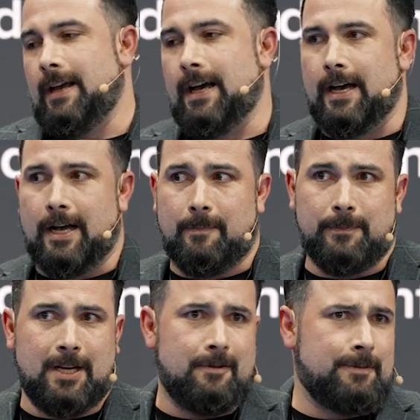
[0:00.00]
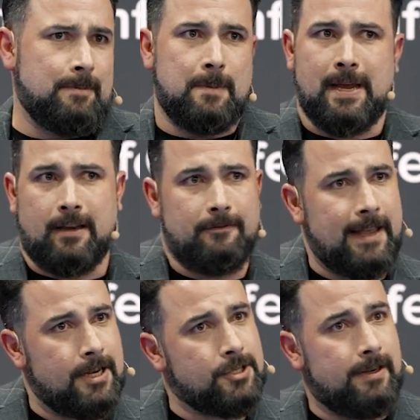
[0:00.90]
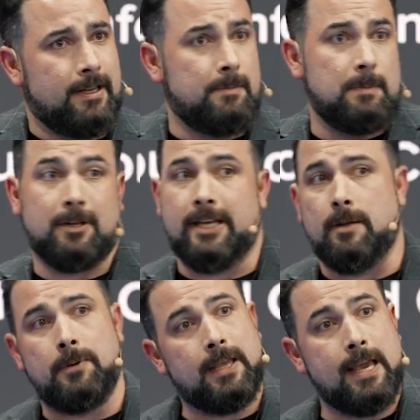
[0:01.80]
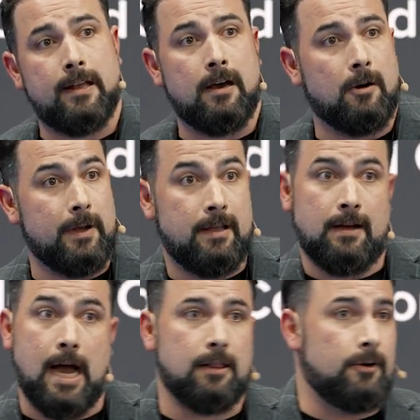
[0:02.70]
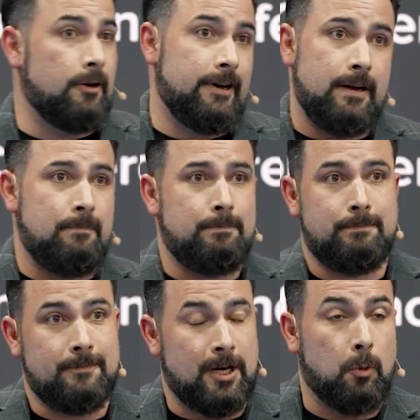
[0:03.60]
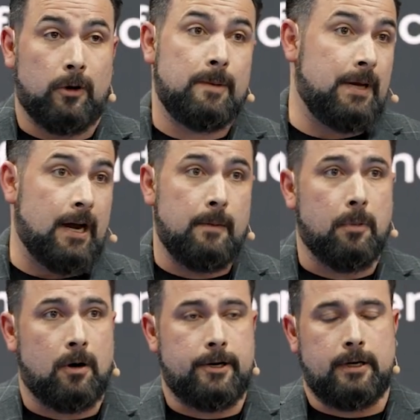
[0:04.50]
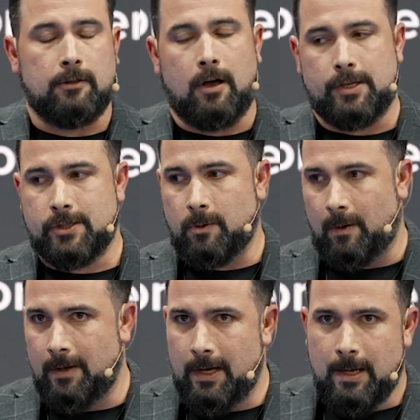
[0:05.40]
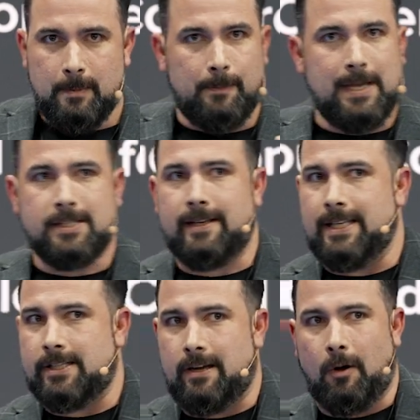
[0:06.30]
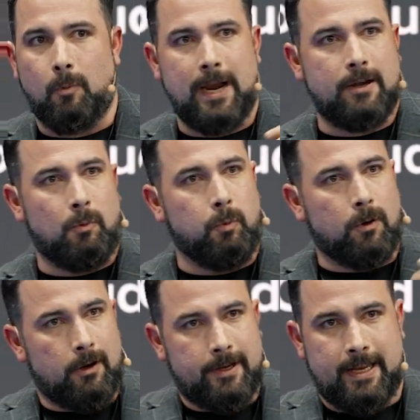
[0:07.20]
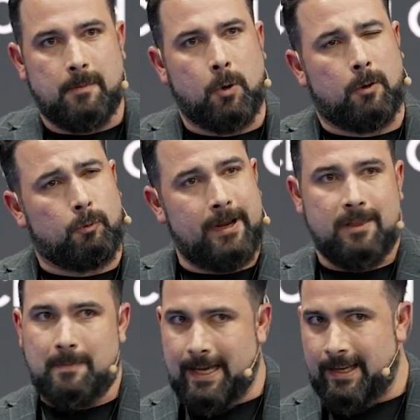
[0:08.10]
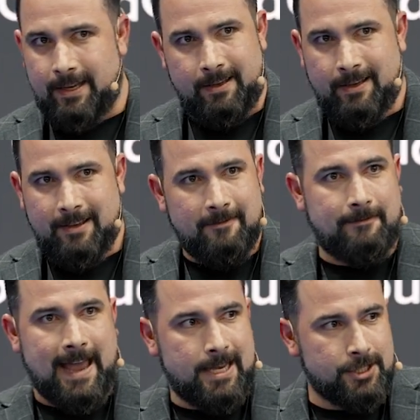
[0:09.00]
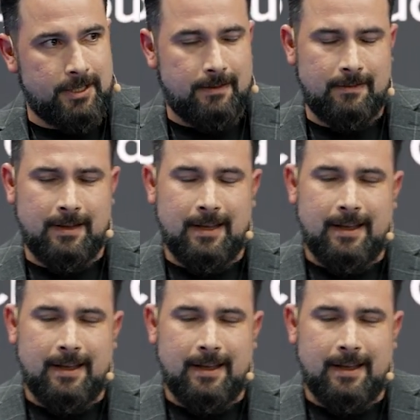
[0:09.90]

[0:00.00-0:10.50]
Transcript: Um, you know, it could be manufacturing, it could be playing the piano. I learned it, you know, working behind a bar during law school. But basically, it's a way to work in a more rhythmic fashion